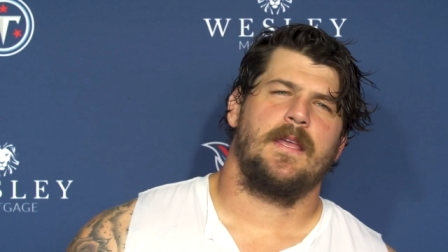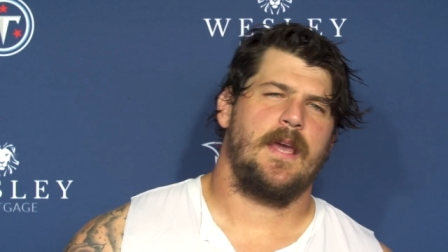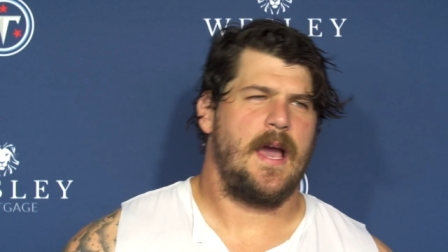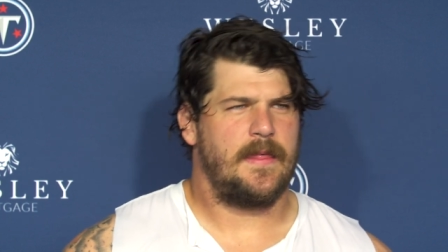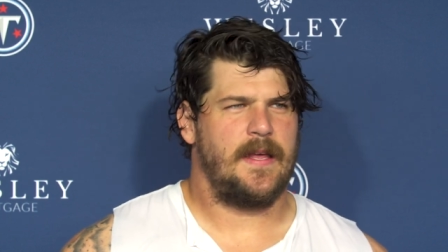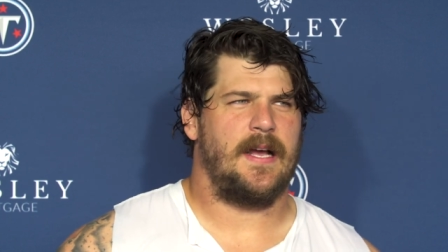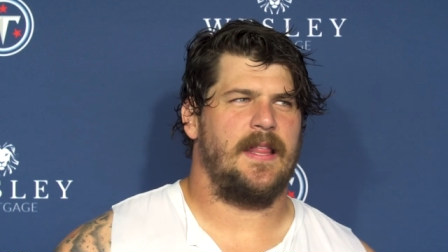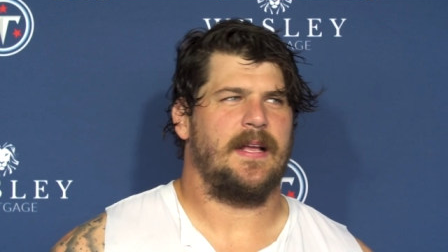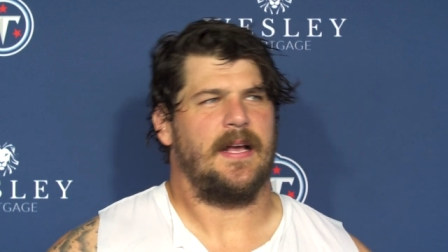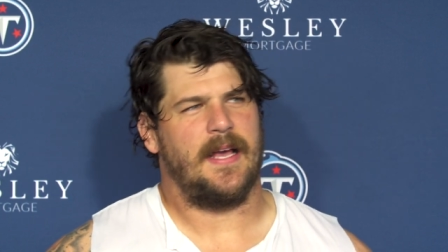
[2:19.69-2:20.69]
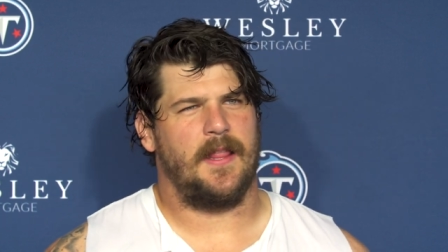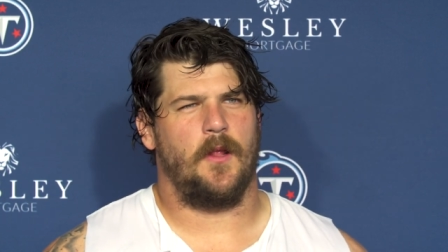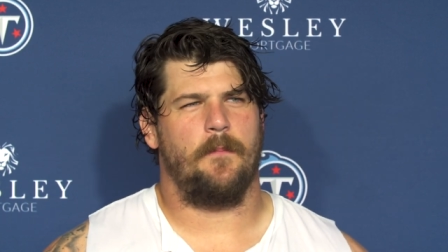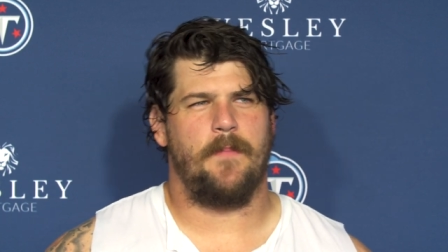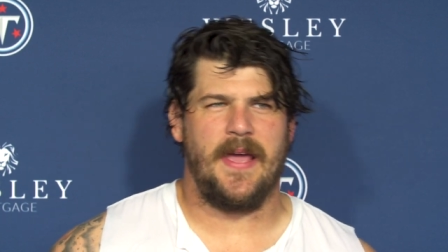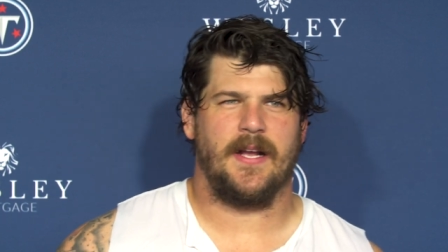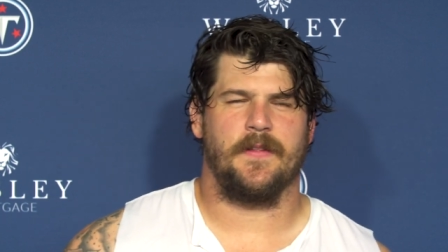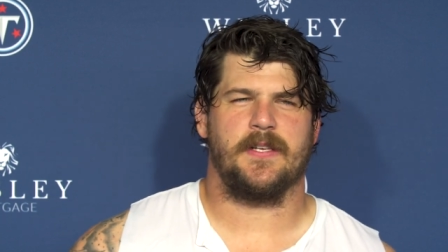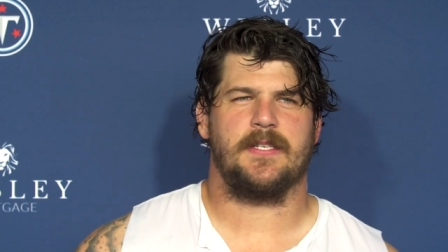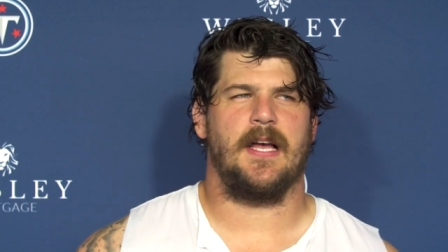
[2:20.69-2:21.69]
Like, yeah, I think I got a little bink
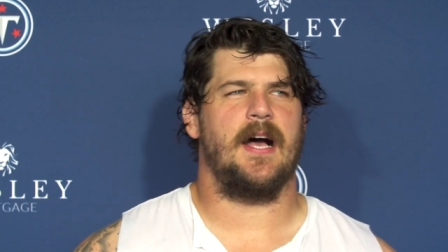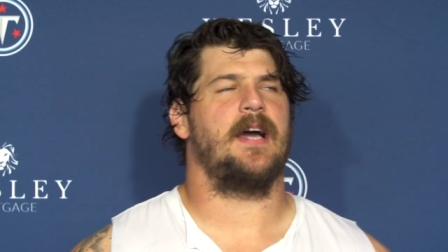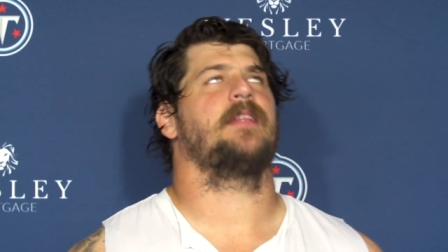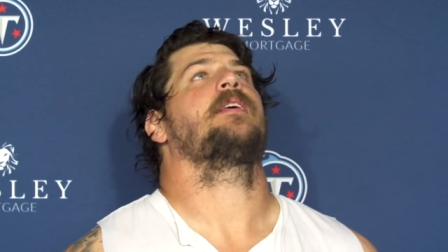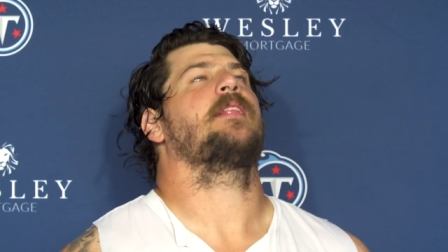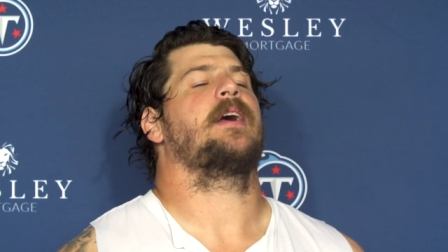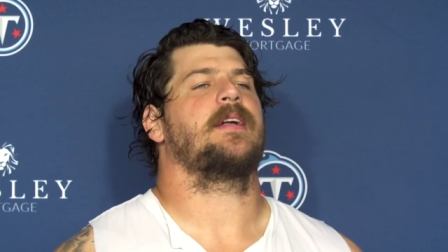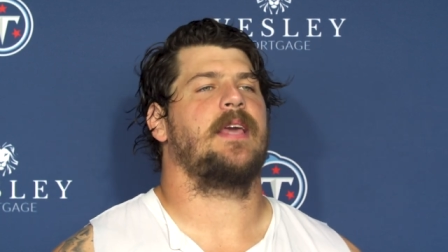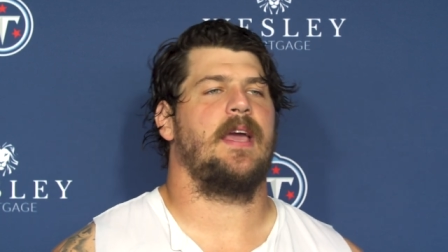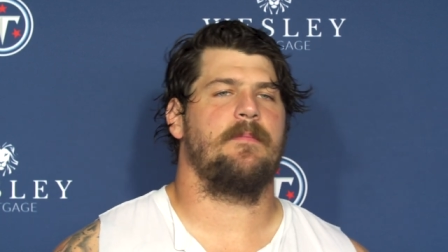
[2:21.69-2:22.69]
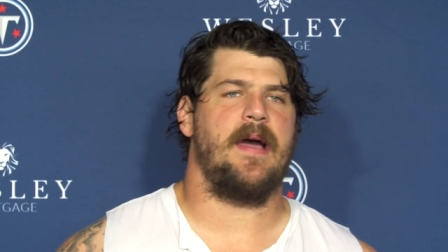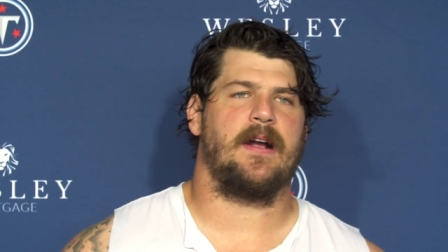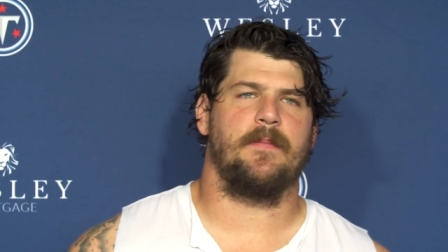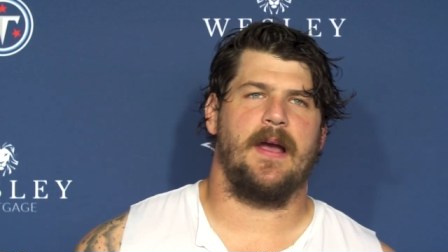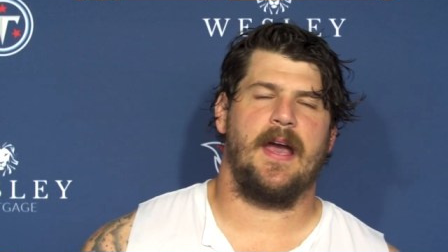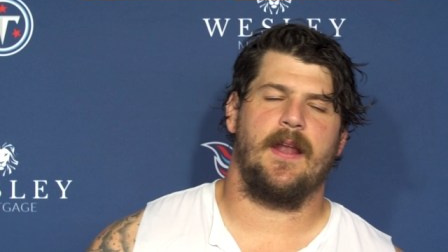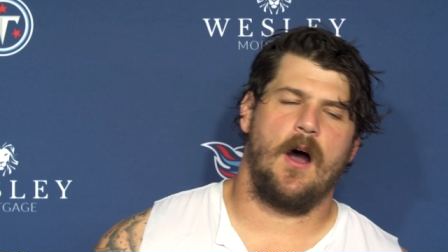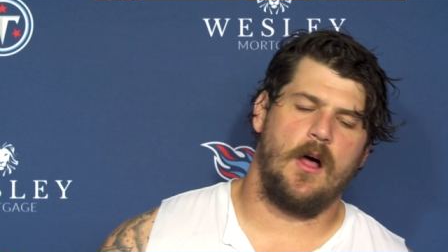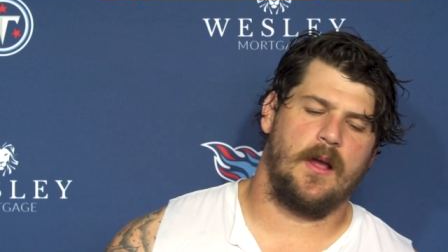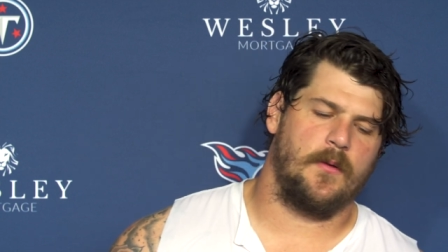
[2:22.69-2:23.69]
on the side, and then like I came back on my head.
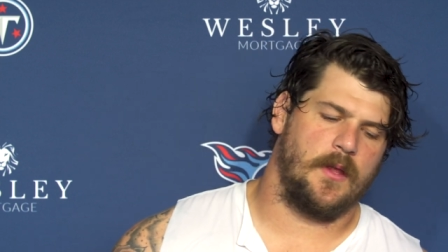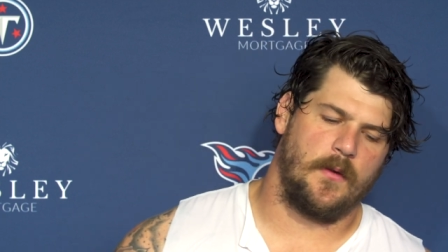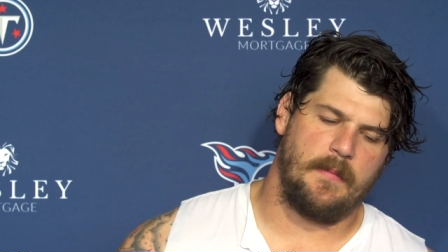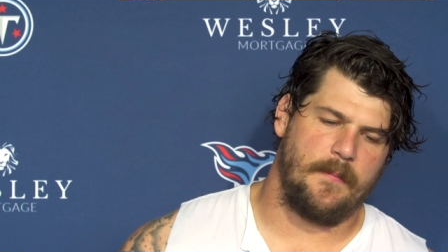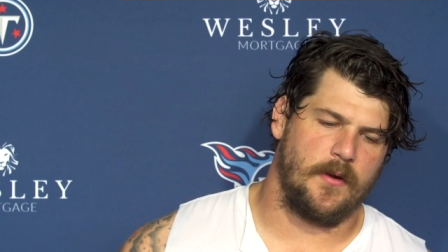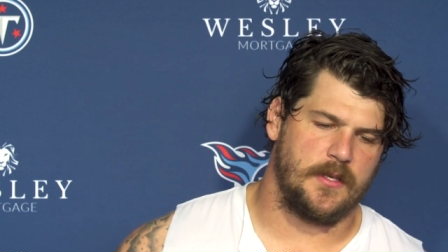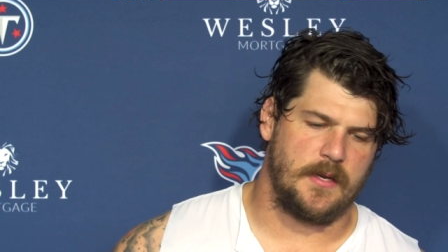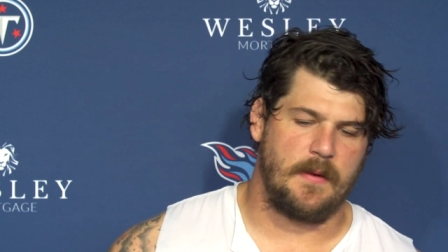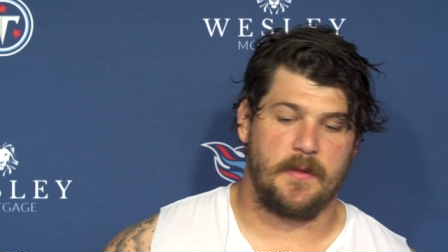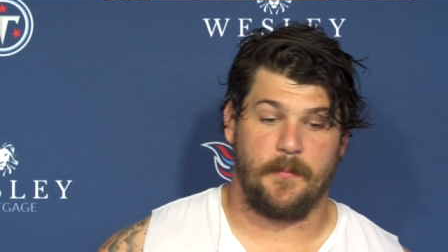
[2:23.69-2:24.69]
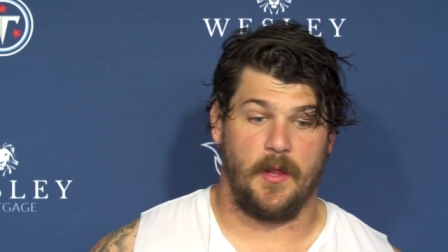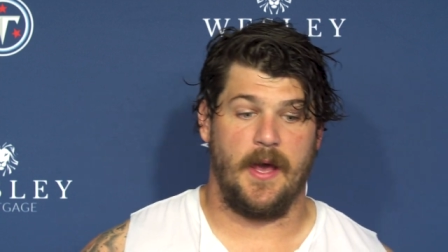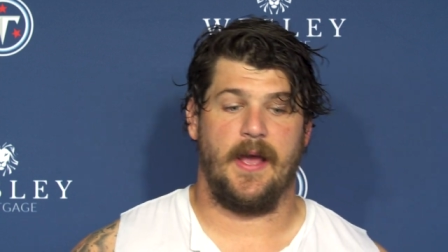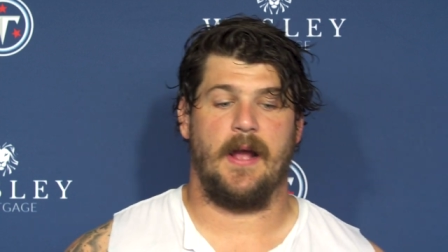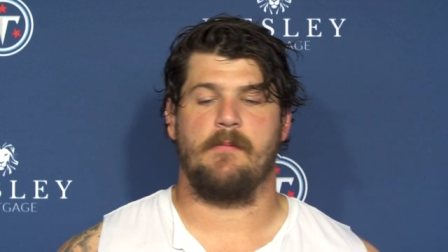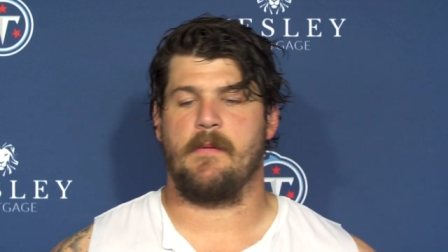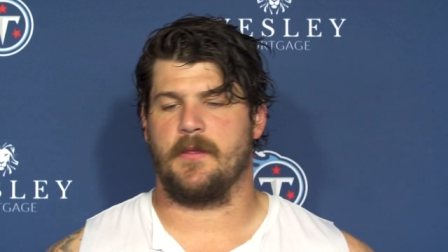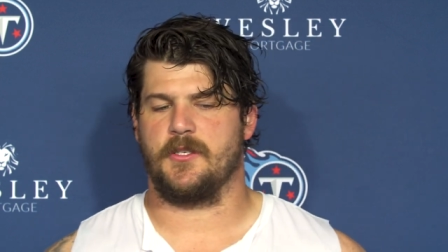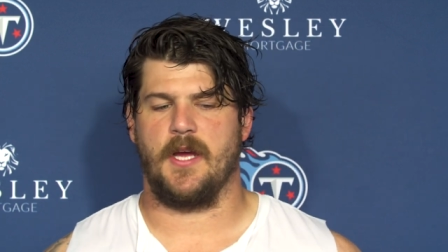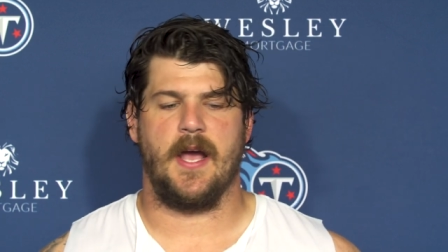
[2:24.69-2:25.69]
All I really remember is I remember the play, I remember
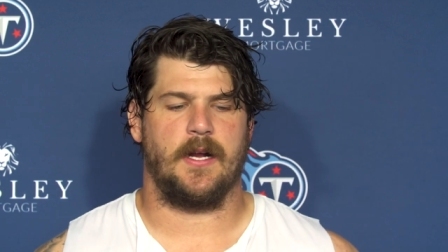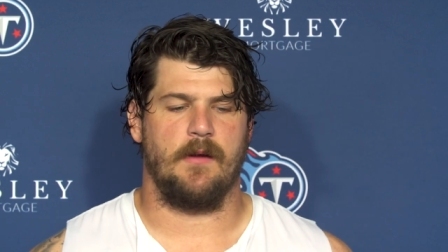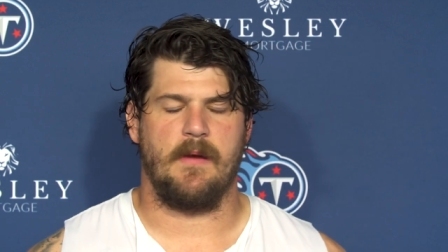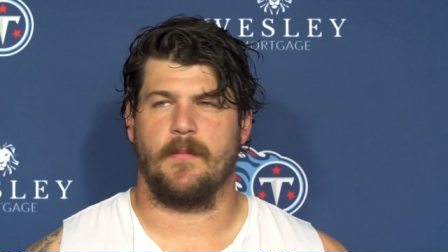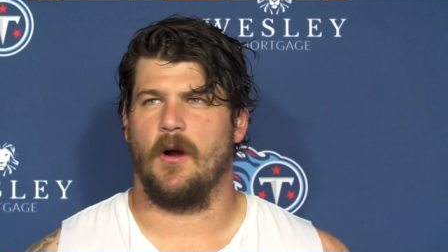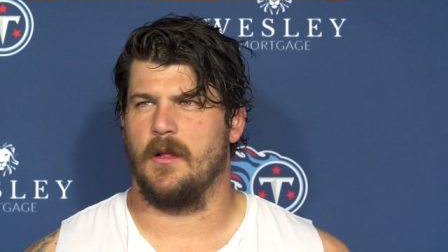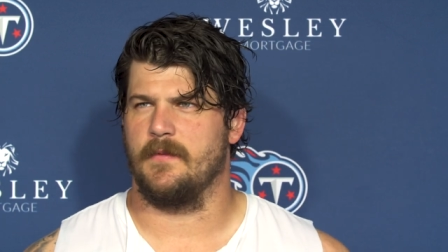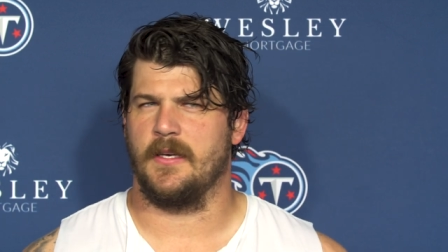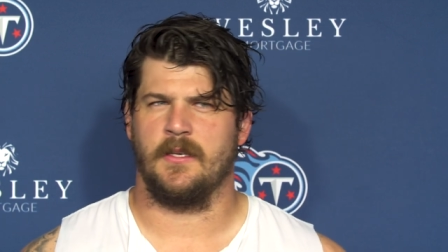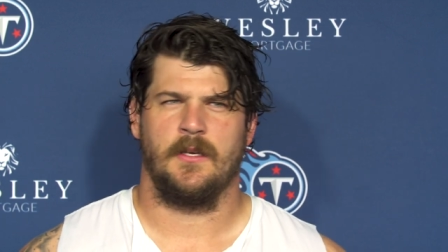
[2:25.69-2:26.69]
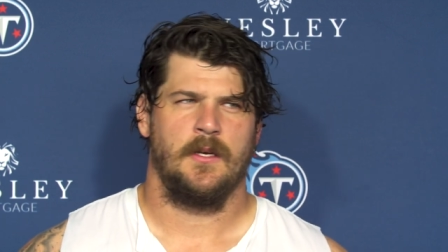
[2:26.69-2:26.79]
the check, I remember all of it.